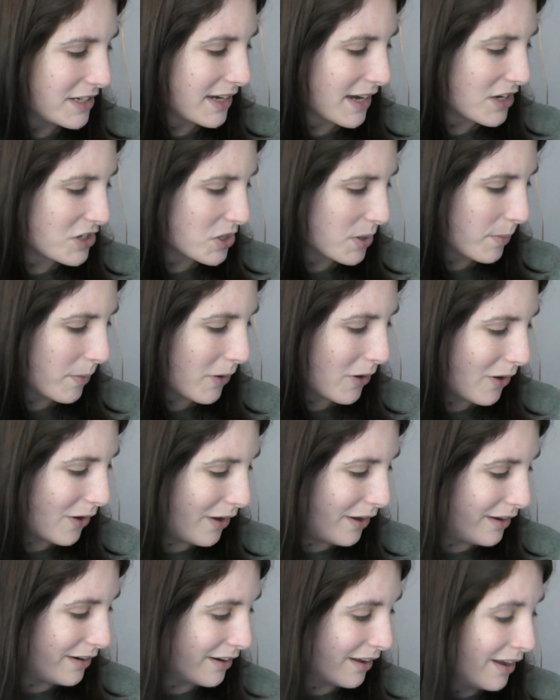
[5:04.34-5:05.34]
to catch up
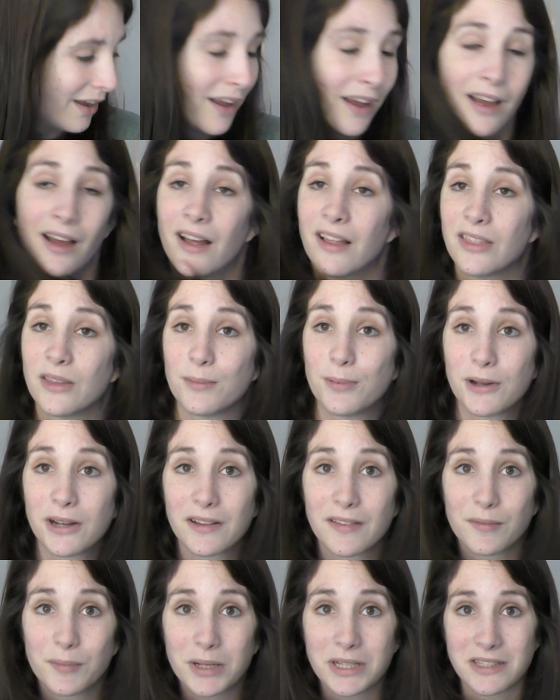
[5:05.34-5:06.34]
on the book
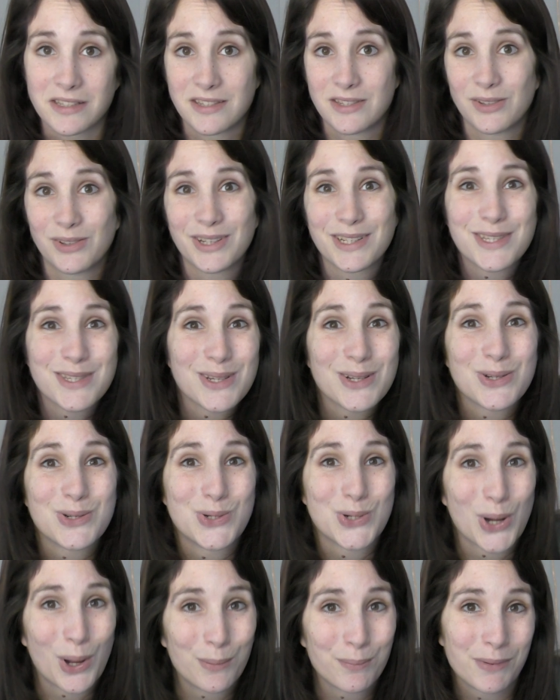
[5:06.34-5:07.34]
of the month. So let's
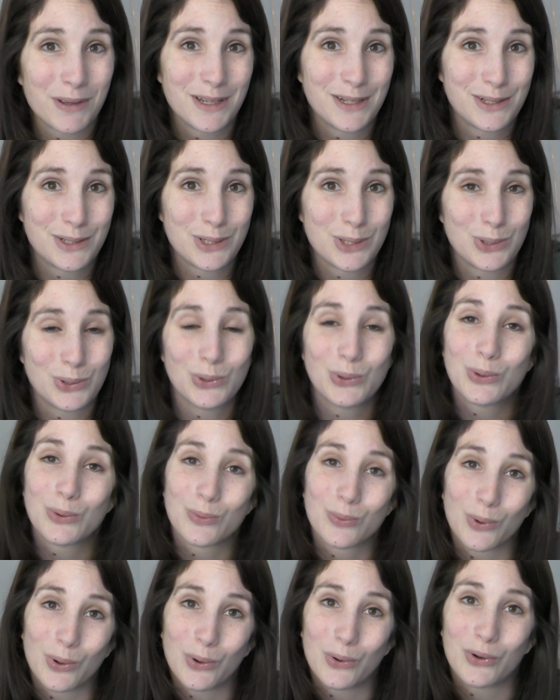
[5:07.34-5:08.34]
jump into
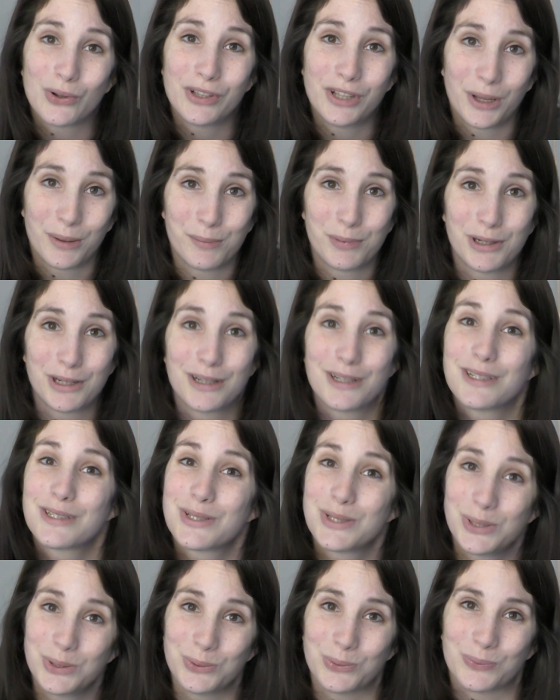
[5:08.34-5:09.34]
roll number
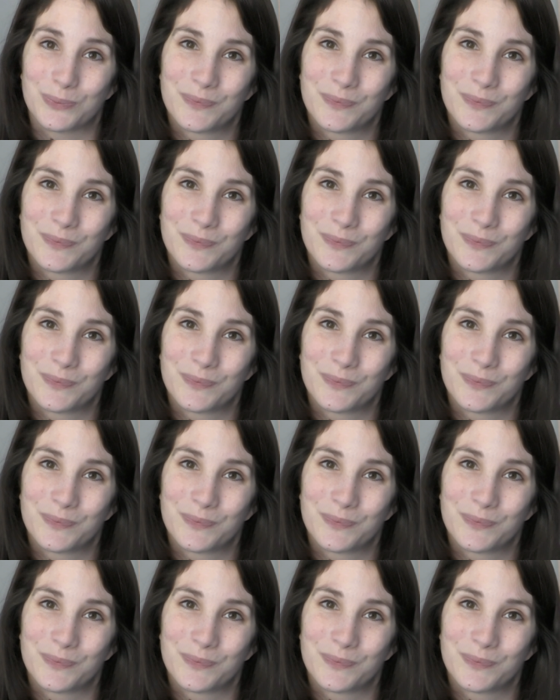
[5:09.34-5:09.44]
two.